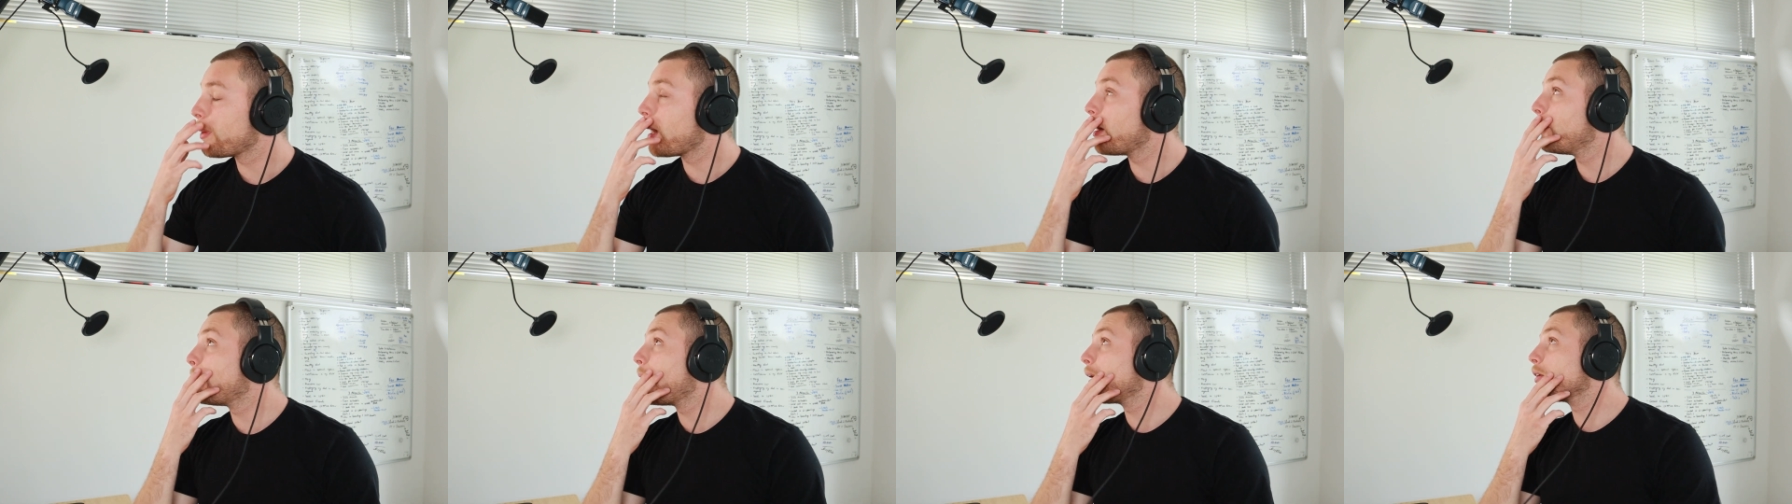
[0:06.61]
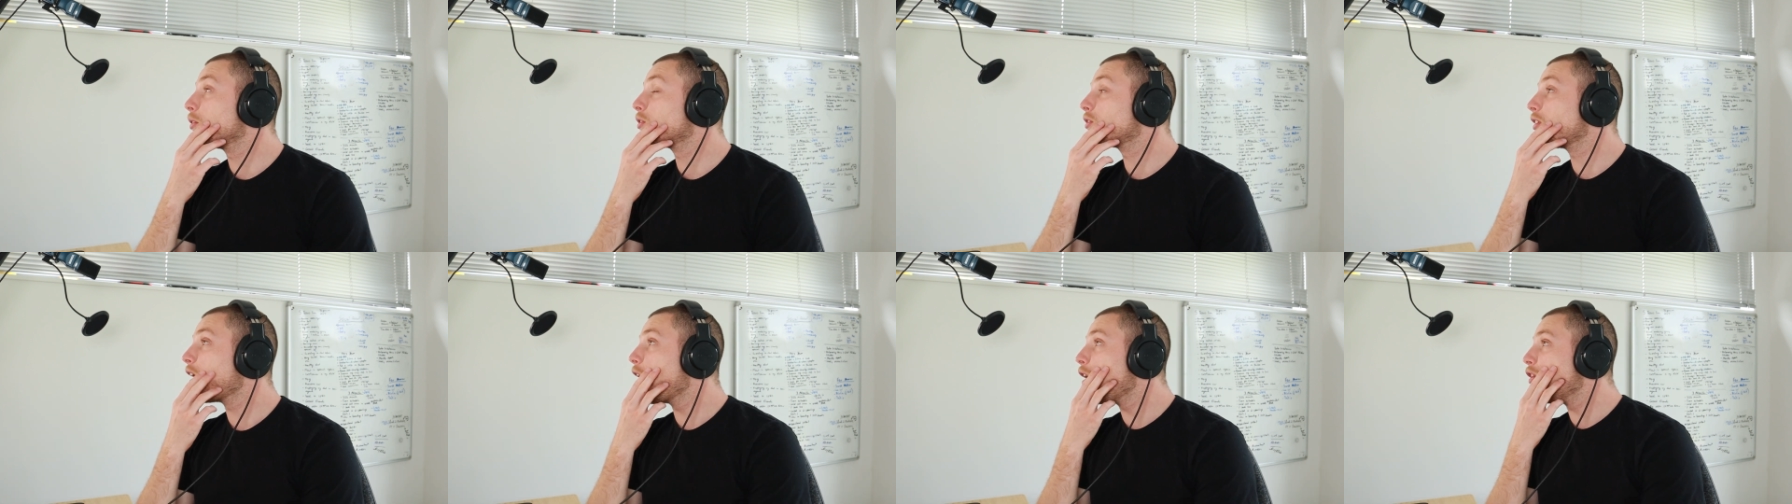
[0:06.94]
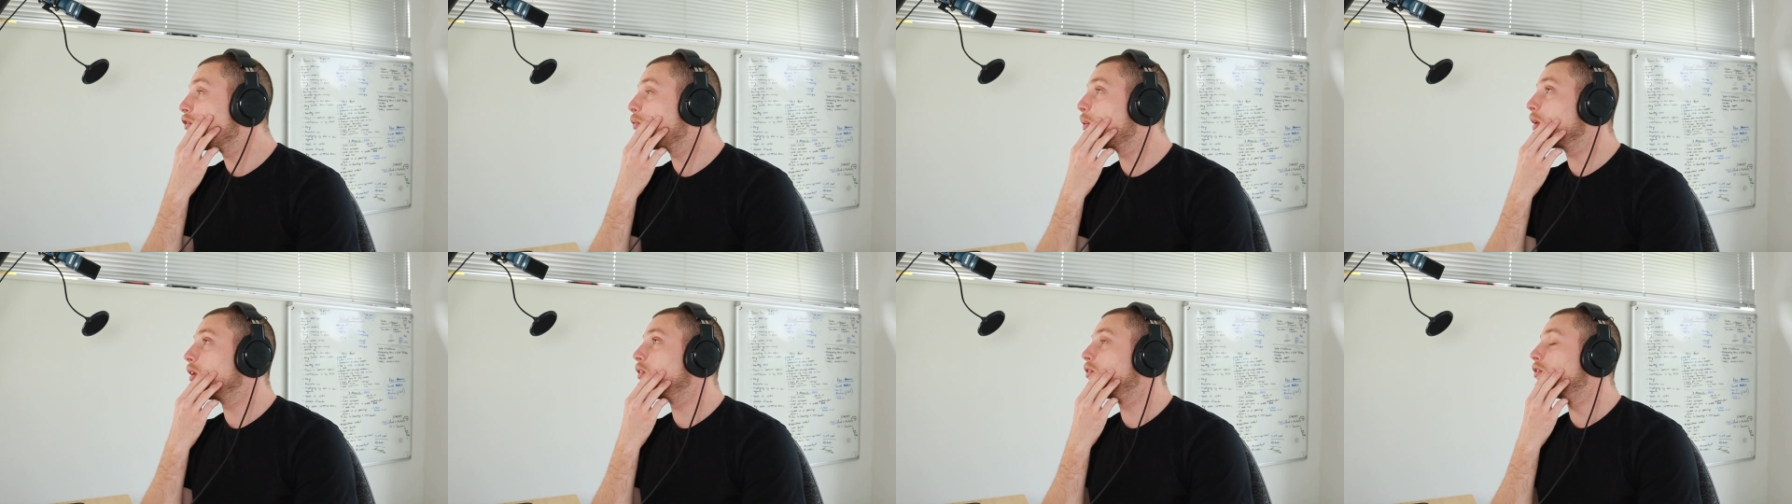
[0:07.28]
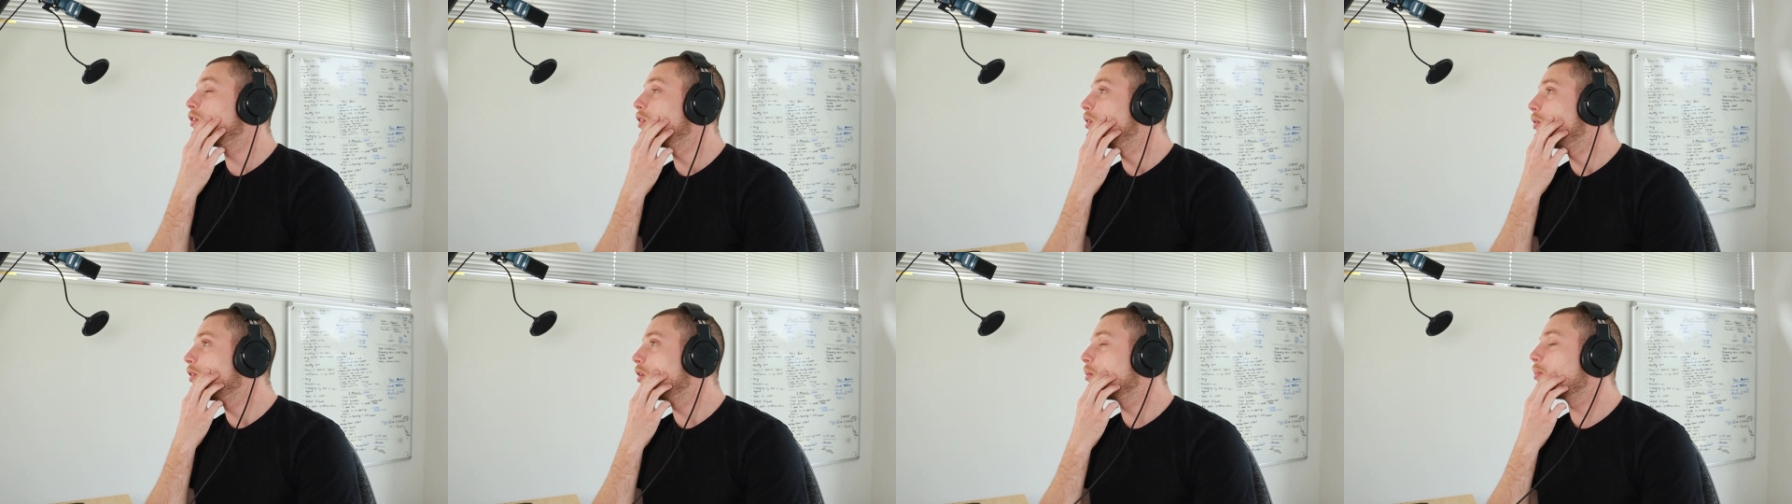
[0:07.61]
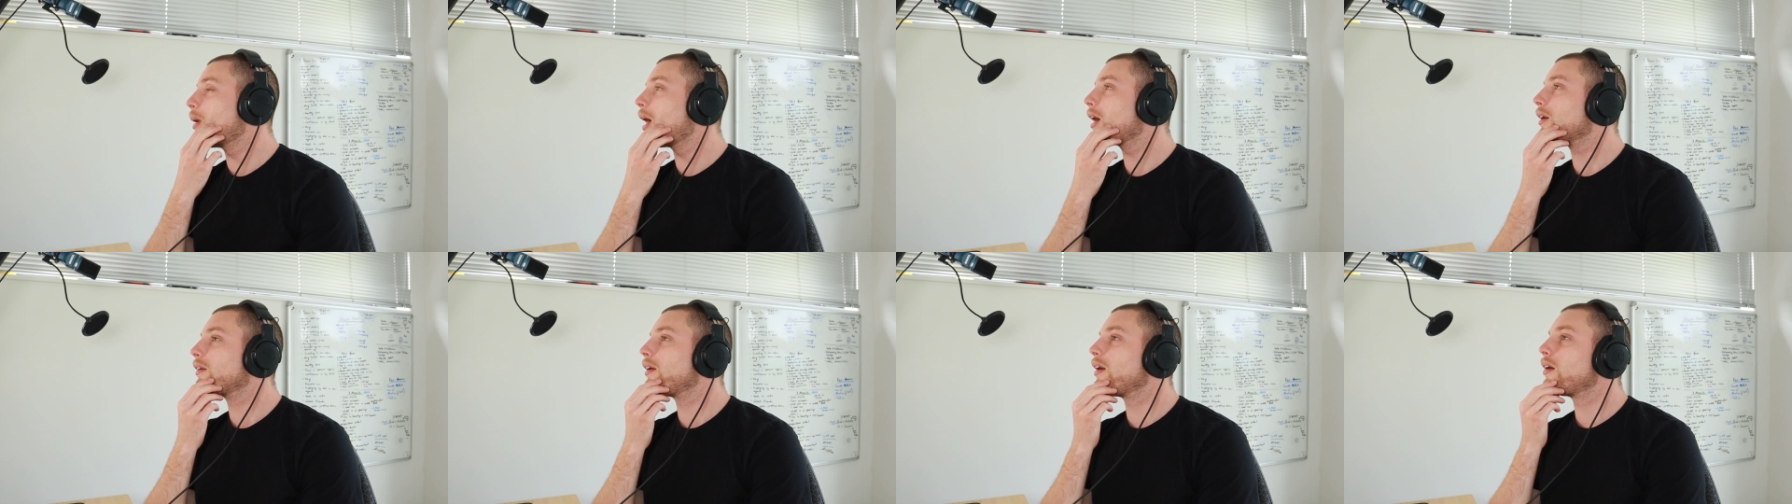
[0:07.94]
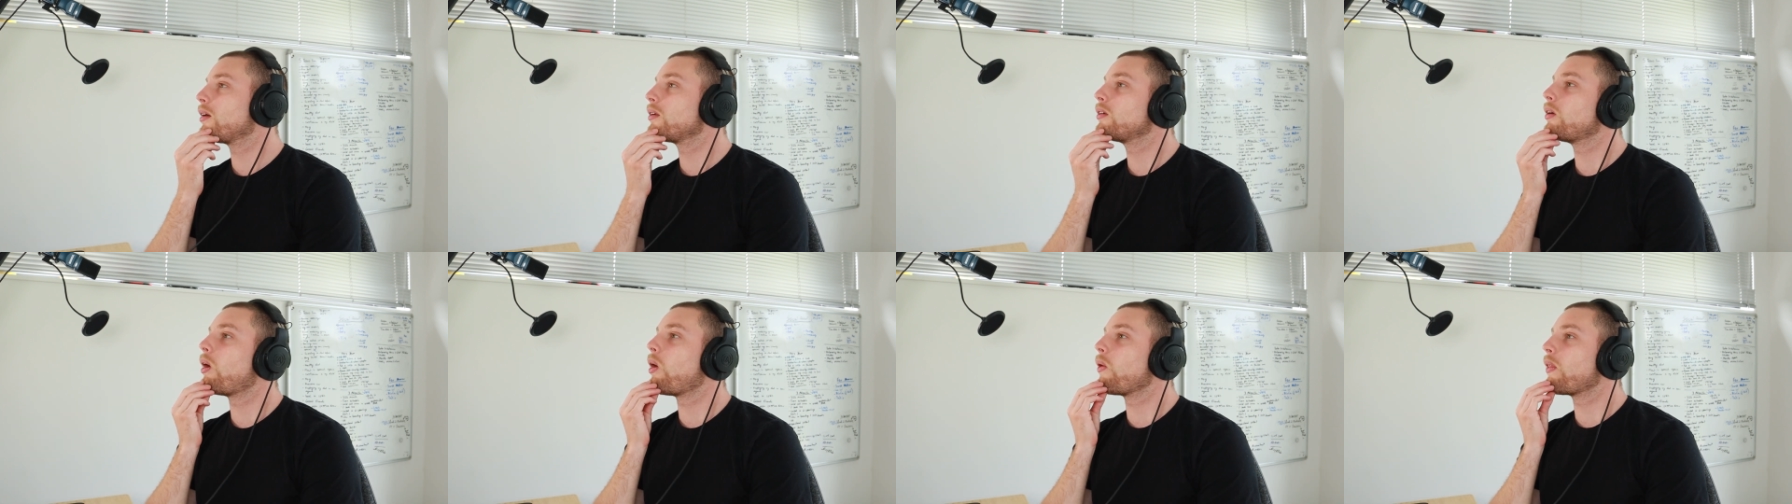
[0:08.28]
about yourself, what you do, your
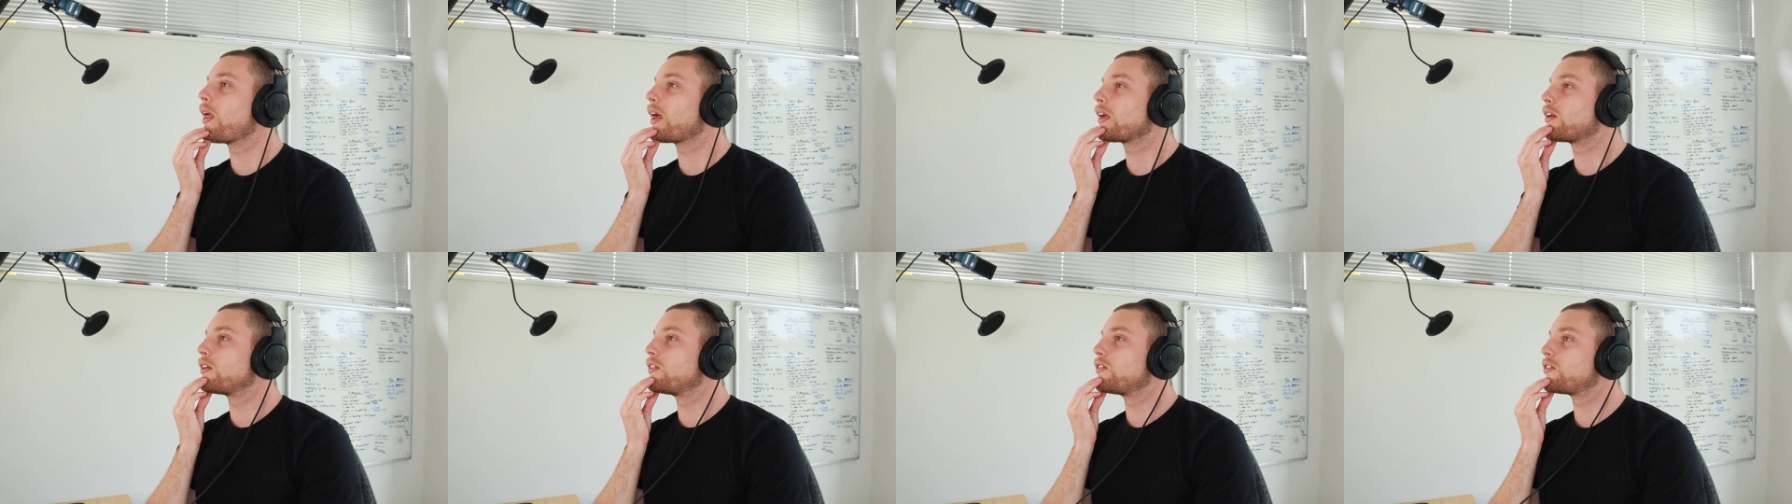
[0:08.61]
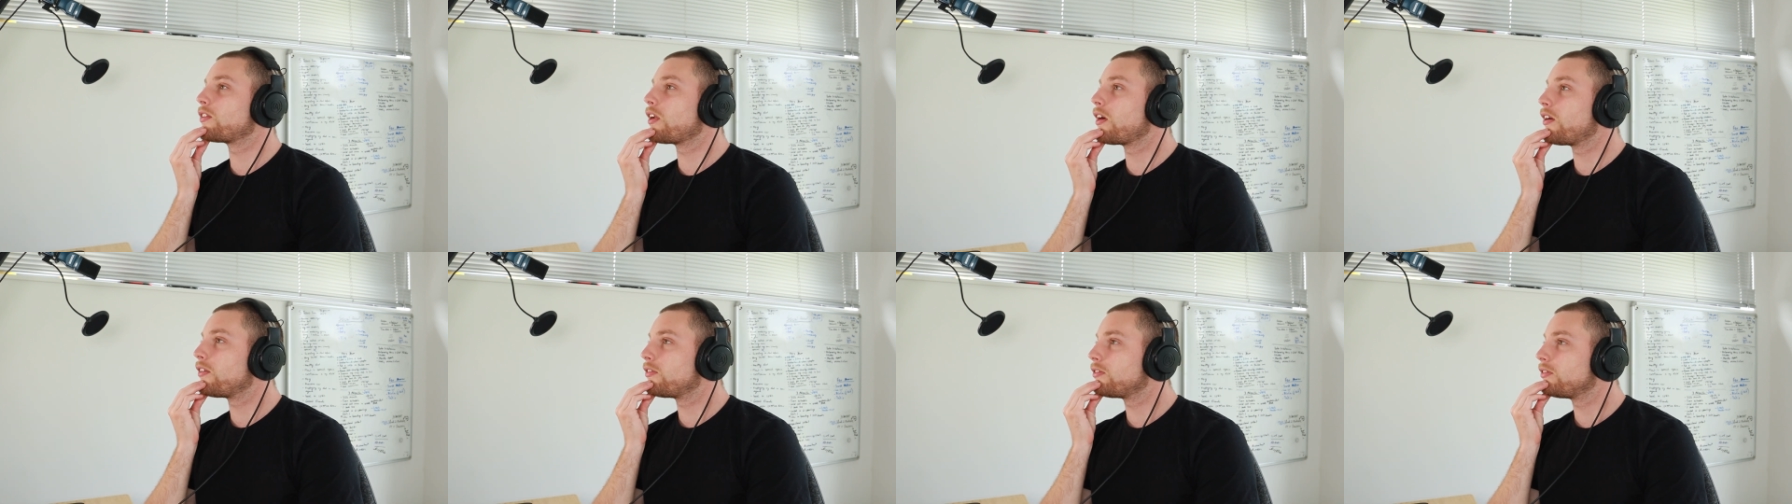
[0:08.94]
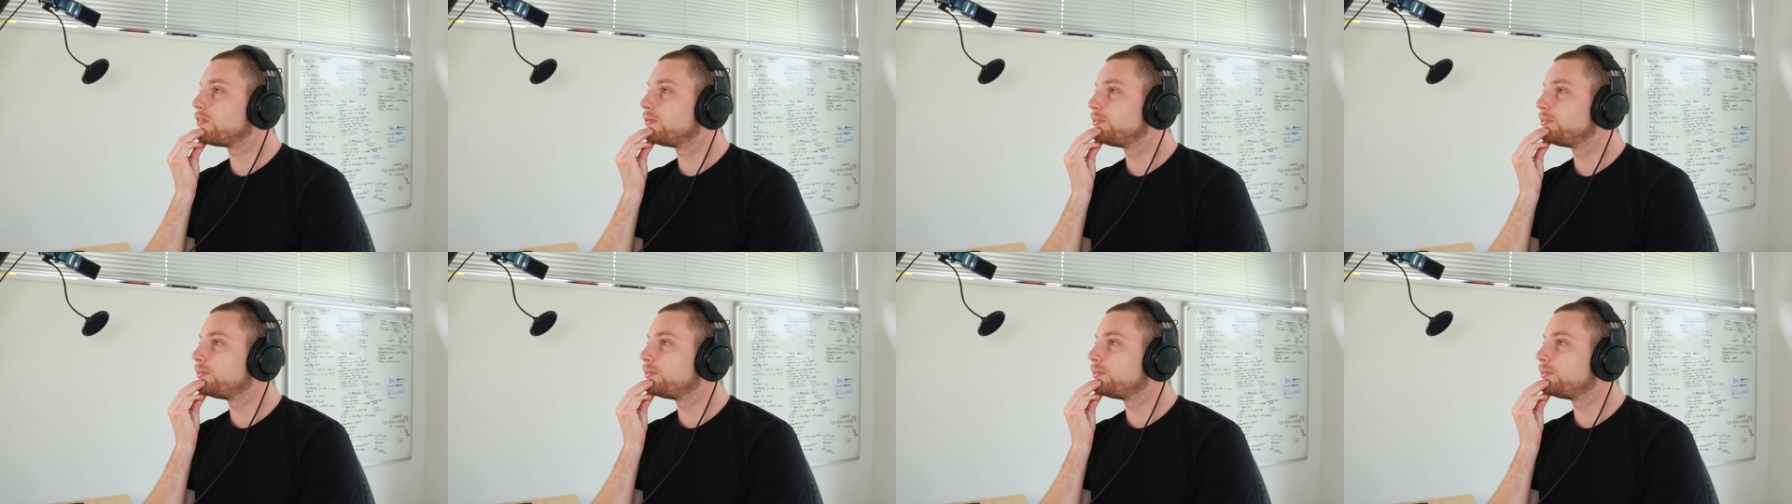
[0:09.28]
background, all that good stuff.